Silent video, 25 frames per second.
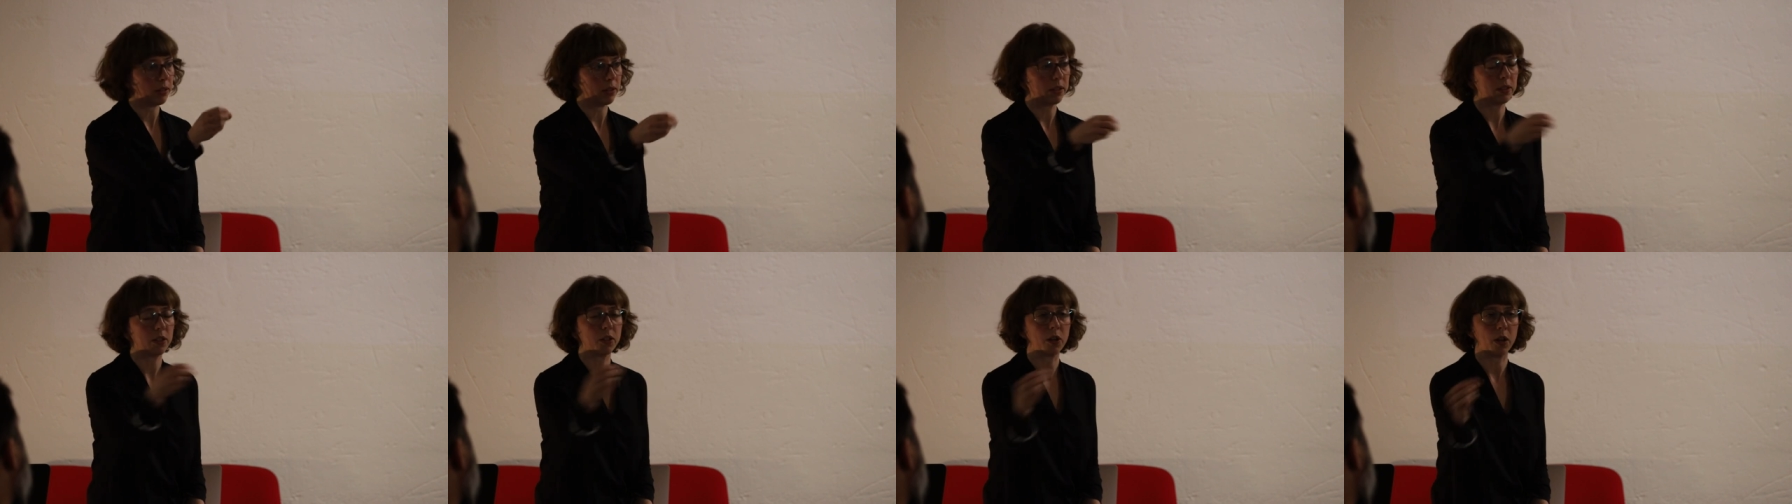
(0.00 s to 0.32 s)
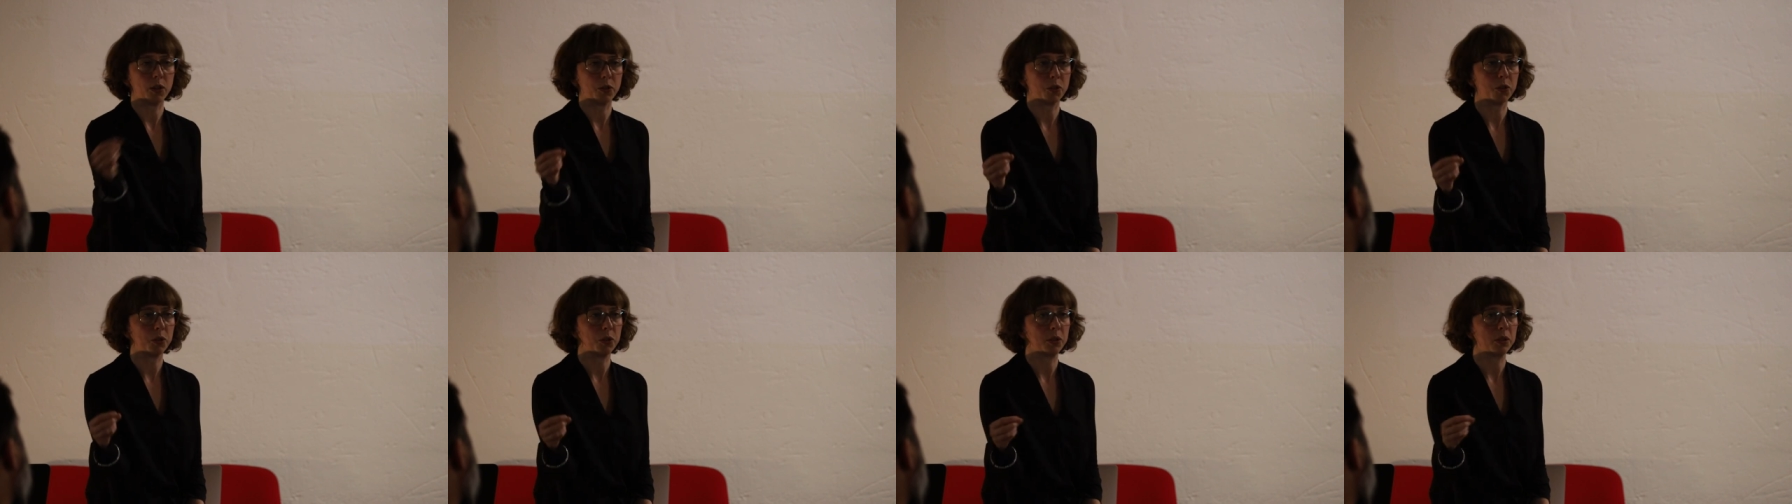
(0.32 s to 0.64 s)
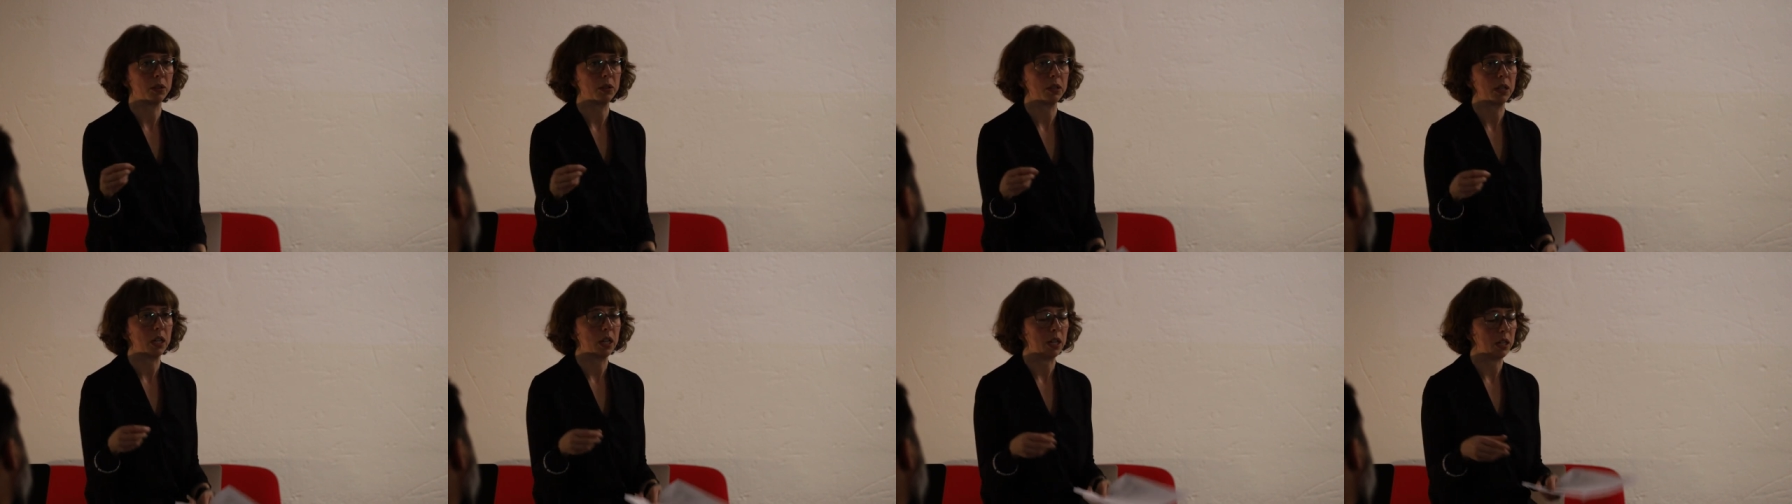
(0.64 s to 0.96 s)
its
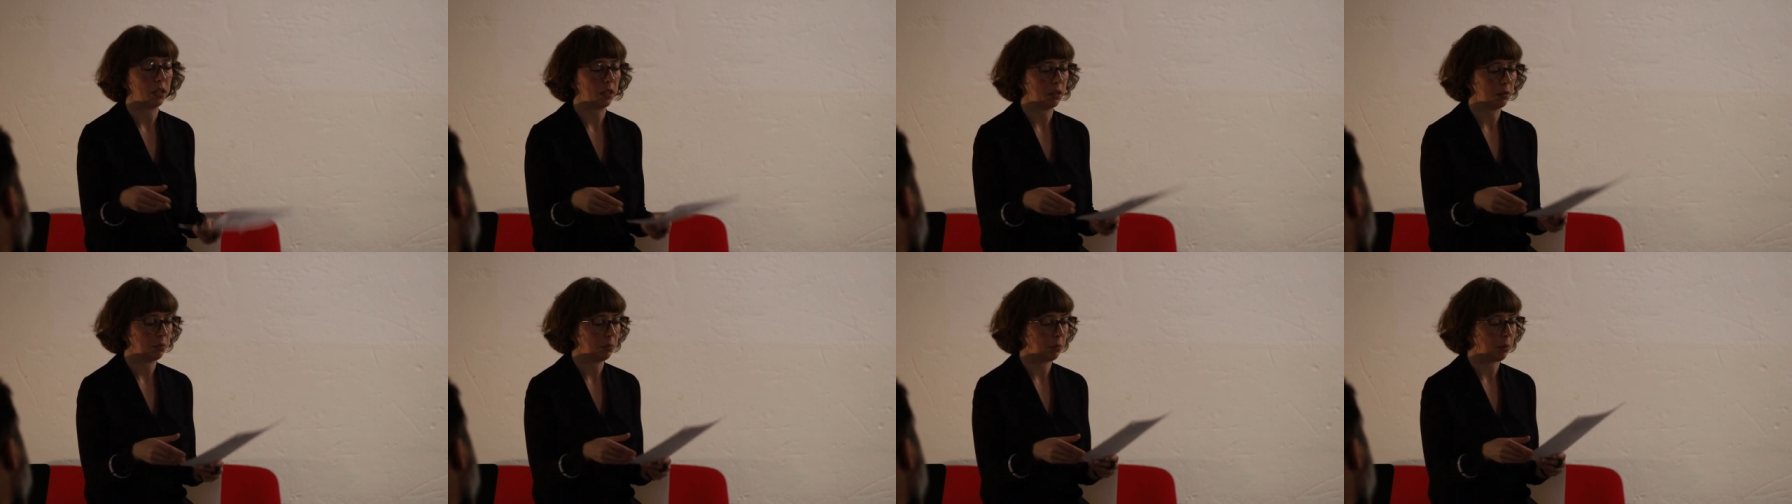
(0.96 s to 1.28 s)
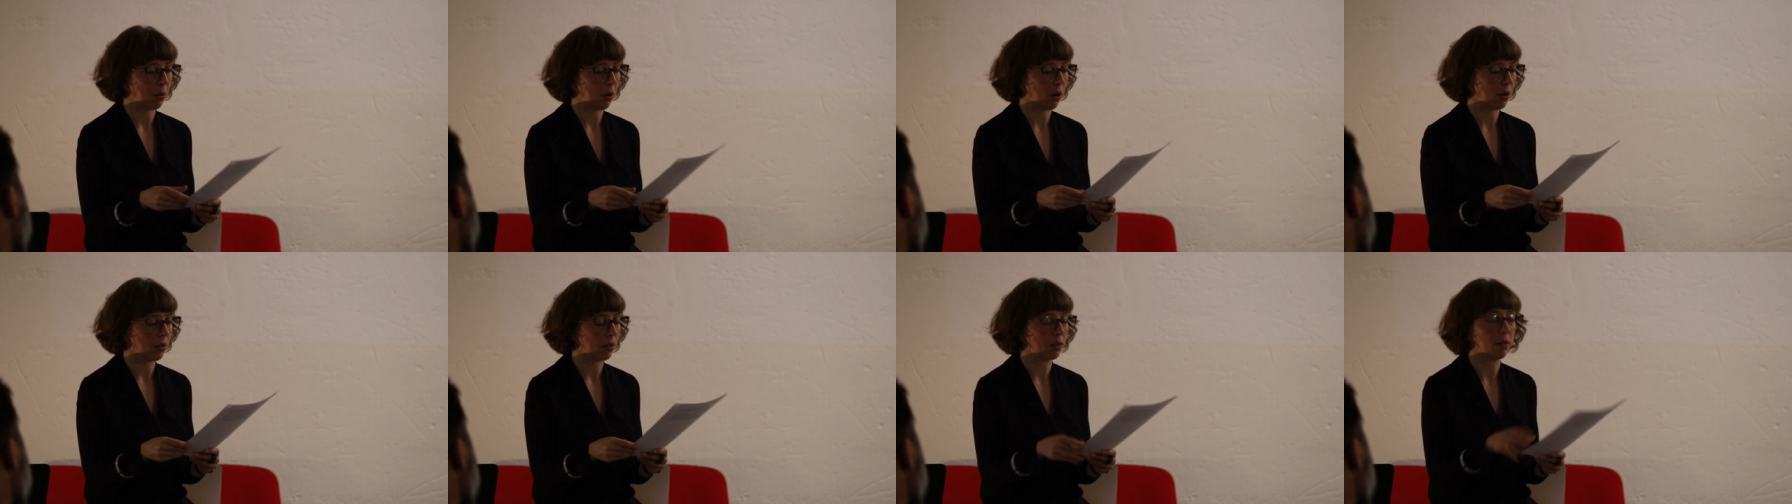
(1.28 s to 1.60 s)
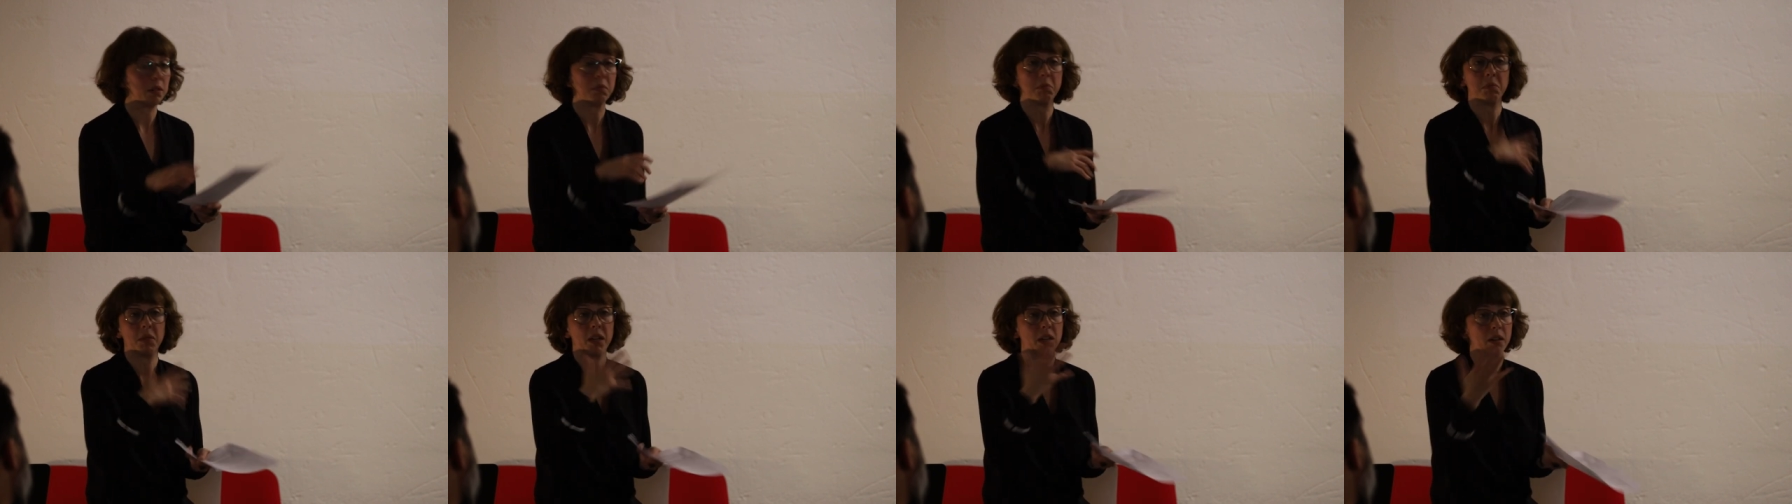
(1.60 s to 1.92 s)
cultural uh,
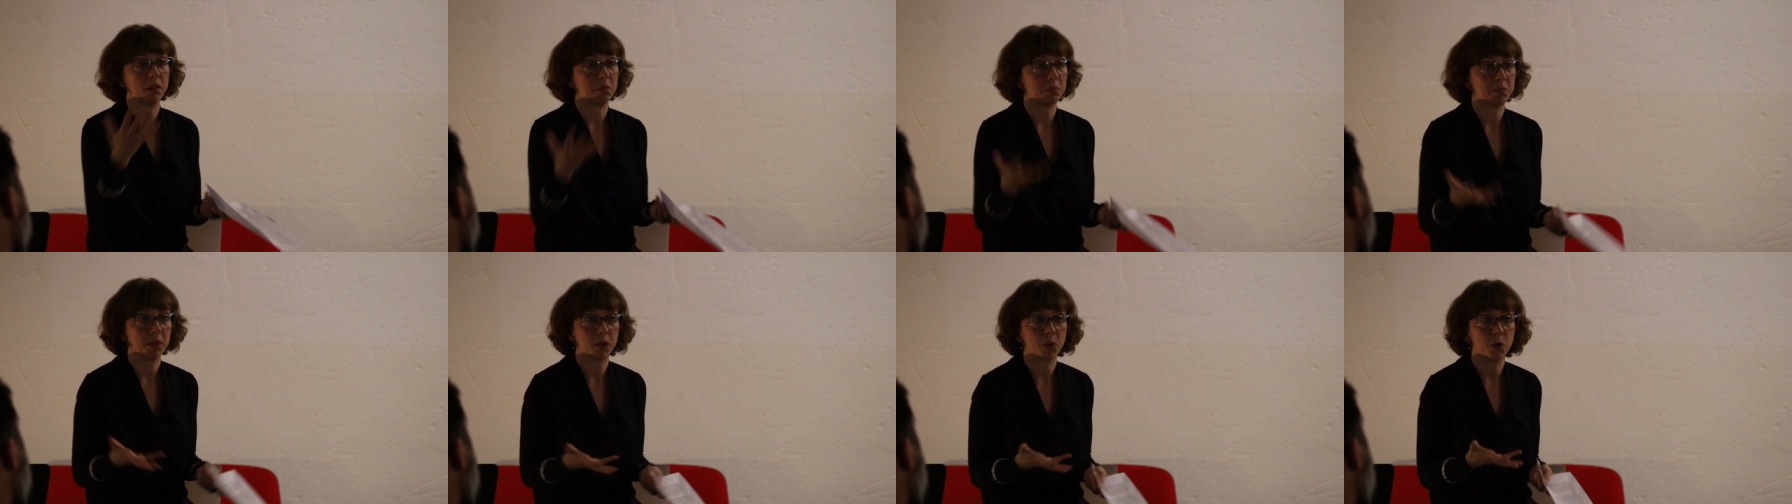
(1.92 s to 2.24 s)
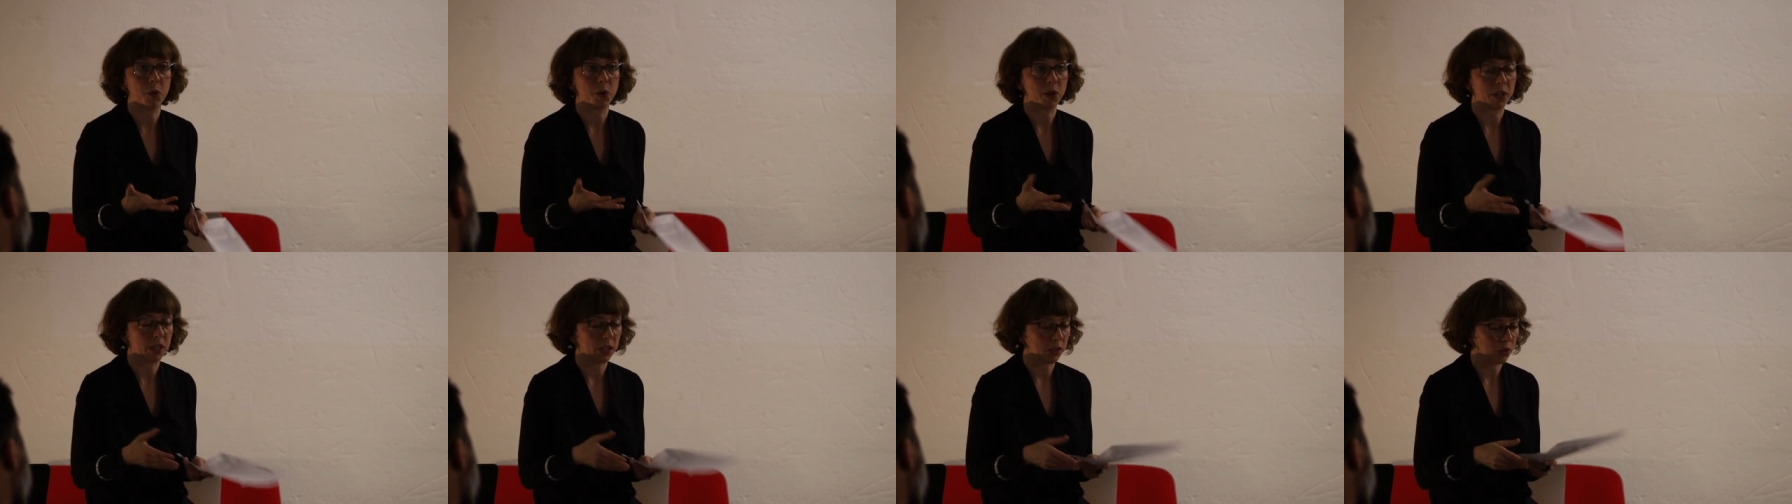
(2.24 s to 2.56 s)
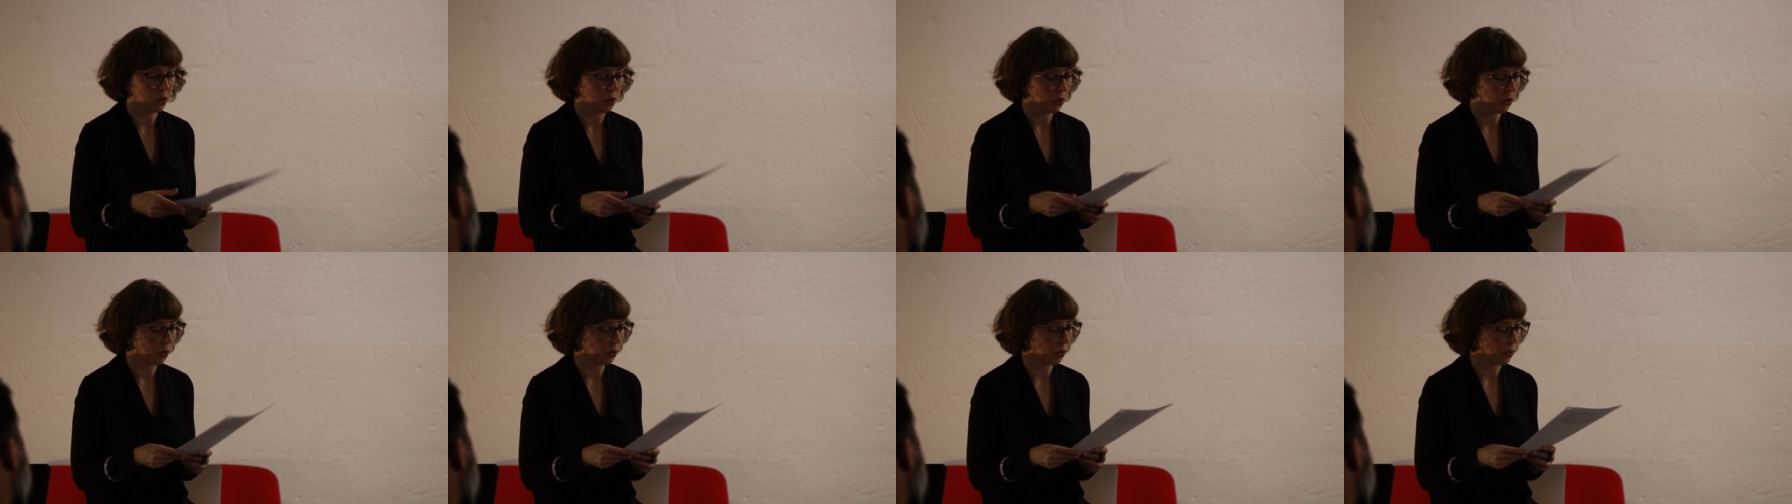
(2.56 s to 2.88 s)
product, uh,
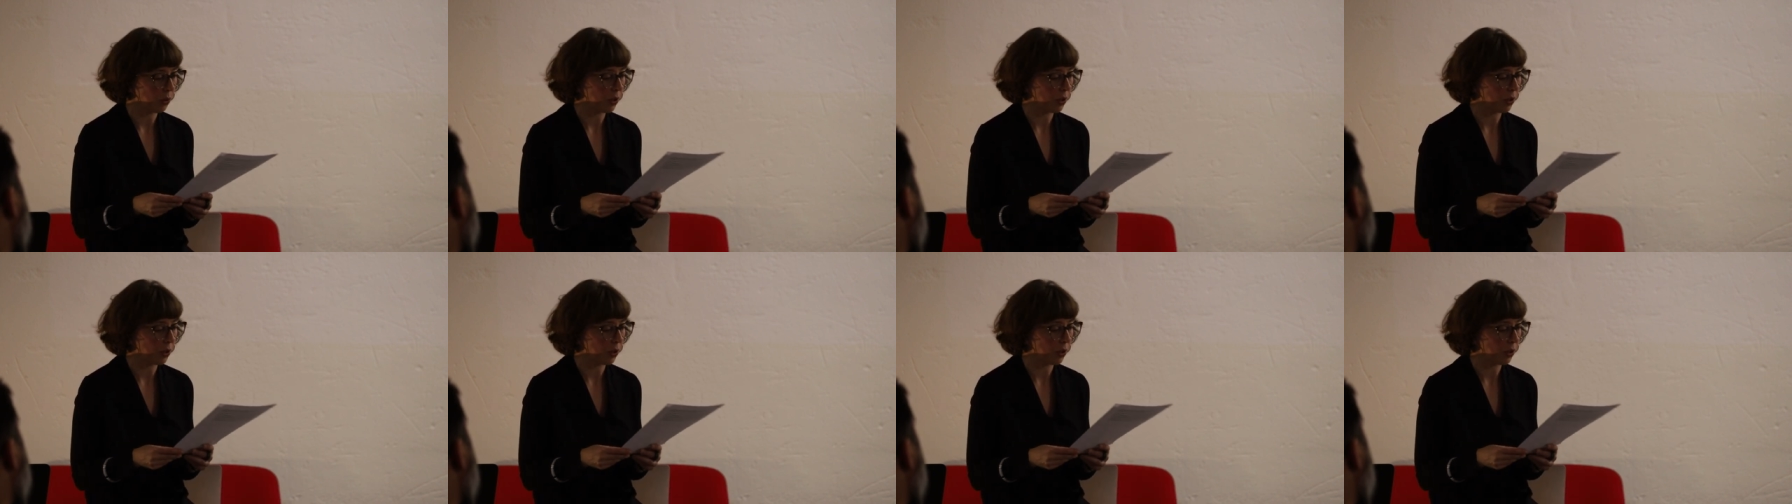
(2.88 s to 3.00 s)
according to